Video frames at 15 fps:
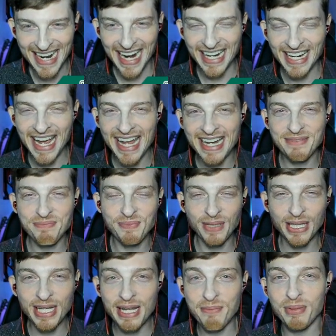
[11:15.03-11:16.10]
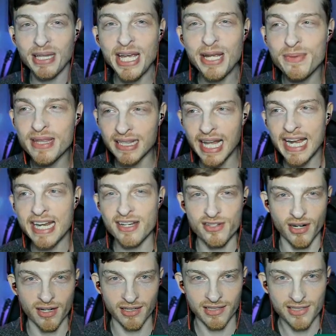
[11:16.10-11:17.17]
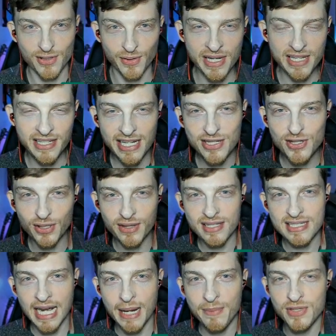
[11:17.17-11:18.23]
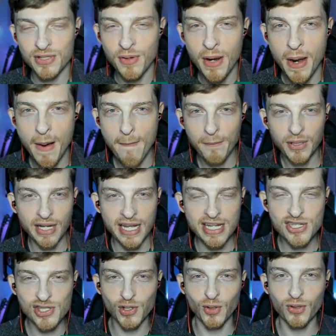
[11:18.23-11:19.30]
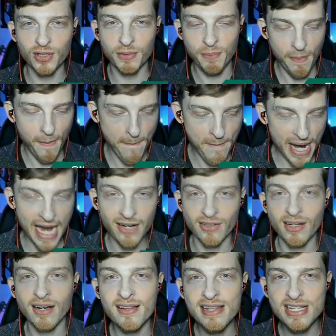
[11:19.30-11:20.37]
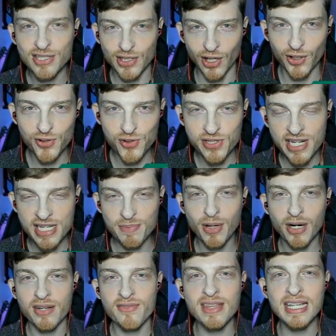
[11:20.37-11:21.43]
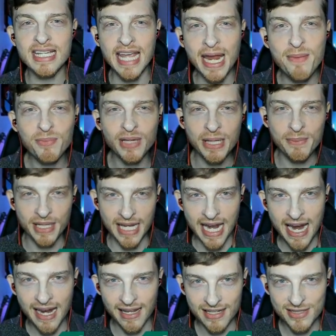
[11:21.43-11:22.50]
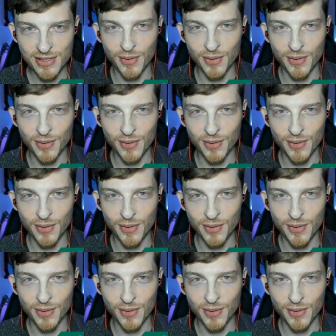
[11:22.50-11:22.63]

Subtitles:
and it played with light and dark. So he took the time to put a solar panel on this cartridge as part of the gameplay mechanics.